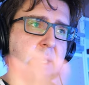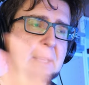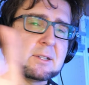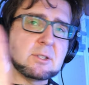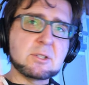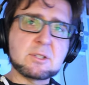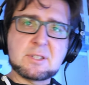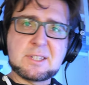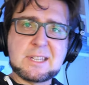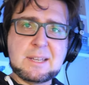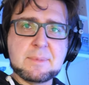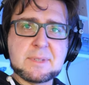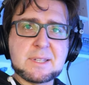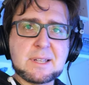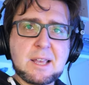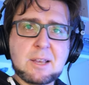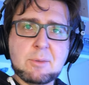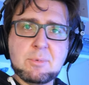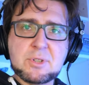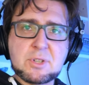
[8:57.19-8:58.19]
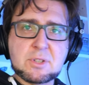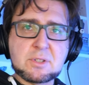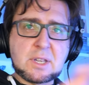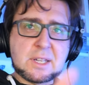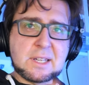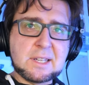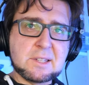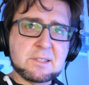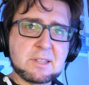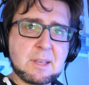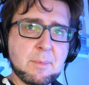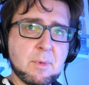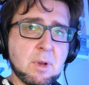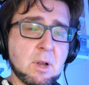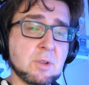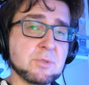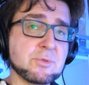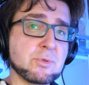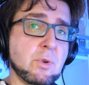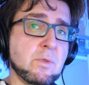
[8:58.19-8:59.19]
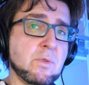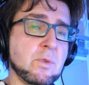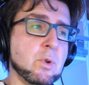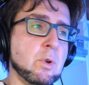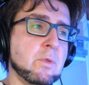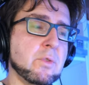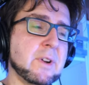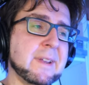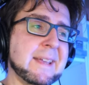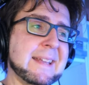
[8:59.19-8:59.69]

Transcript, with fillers: And it seems like we're just getting the same colors over and over